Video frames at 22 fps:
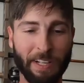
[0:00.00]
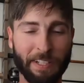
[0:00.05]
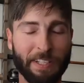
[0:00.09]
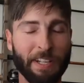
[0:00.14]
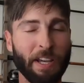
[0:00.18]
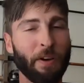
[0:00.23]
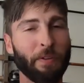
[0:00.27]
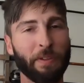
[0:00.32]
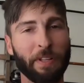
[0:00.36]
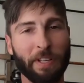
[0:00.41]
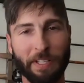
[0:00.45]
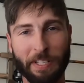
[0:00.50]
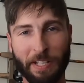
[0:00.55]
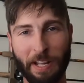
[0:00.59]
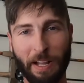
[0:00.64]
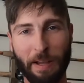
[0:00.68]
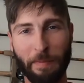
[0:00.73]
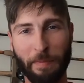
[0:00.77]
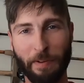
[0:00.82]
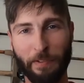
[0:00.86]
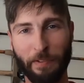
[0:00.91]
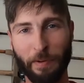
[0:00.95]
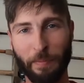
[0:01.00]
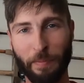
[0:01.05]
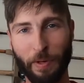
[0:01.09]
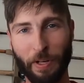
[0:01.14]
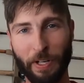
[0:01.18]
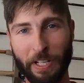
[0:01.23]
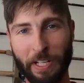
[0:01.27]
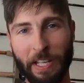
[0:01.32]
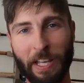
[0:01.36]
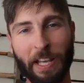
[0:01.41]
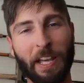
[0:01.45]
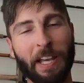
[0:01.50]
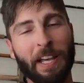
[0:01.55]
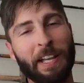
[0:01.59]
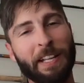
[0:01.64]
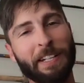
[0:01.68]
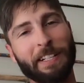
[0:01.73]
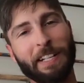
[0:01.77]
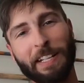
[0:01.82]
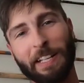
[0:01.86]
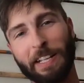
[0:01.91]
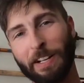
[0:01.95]
till next time, everybody,
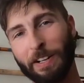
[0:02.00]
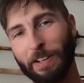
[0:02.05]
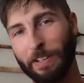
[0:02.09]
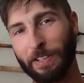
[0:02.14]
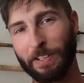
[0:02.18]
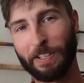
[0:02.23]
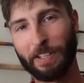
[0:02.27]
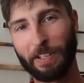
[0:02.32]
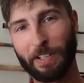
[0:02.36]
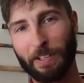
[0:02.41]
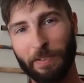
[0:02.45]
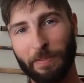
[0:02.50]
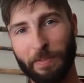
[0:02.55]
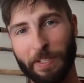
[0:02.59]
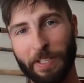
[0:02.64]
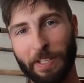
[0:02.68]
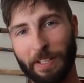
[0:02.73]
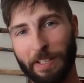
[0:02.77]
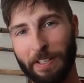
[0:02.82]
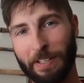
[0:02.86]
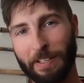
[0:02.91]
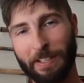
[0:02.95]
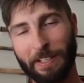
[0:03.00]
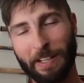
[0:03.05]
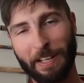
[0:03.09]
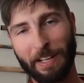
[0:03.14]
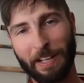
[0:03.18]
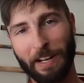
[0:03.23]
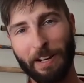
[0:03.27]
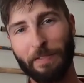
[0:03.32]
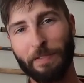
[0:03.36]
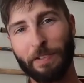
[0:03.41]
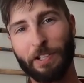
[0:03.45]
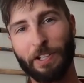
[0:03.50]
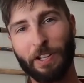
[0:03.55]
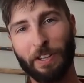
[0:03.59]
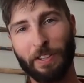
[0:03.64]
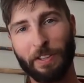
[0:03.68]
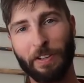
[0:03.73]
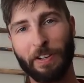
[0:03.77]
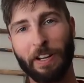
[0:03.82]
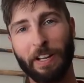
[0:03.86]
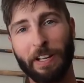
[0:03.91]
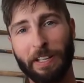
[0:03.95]
take care of yourselves. Take care of each
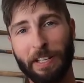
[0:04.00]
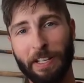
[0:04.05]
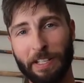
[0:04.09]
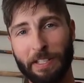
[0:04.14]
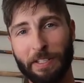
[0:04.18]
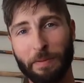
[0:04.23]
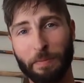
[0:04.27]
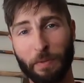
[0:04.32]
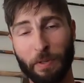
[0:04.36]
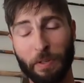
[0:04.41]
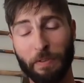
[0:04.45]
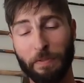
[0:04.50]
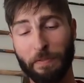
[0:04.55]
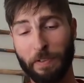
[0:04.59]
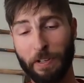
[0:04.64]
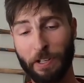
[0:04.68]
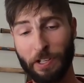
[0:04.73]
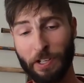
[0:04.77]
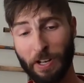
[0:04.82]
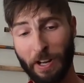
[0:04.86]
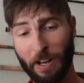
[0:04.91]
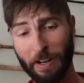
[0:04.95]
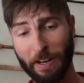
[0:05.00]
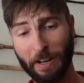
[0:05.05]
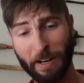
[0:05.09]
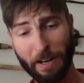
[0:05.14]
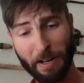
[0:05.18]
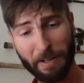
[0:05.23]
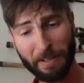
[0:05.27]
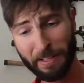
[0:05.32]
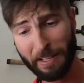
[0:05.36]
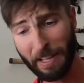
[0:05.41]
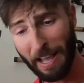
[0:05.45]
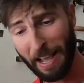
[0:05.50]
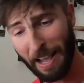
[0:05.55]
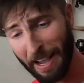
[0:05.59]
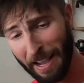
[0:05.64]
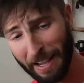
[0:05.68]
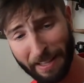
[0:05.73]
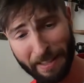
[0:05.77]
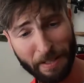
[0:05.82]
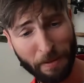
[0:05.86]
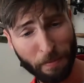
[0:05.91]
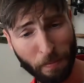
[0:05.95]
other and get some good fish on. And I
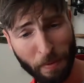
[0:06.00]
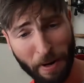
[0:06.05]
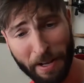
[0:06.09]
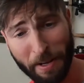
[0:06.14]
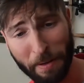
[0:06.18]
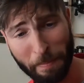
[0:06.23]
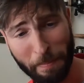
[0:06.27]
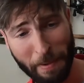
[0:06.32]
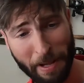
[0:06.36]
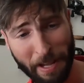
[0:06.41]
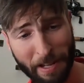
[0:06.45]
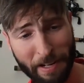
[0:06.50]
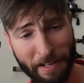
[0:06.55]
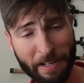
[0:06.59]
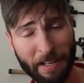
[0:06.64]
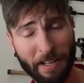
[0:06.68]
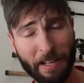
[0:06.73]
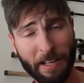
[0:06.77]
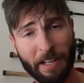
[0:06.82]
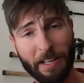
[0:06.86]
highly recommend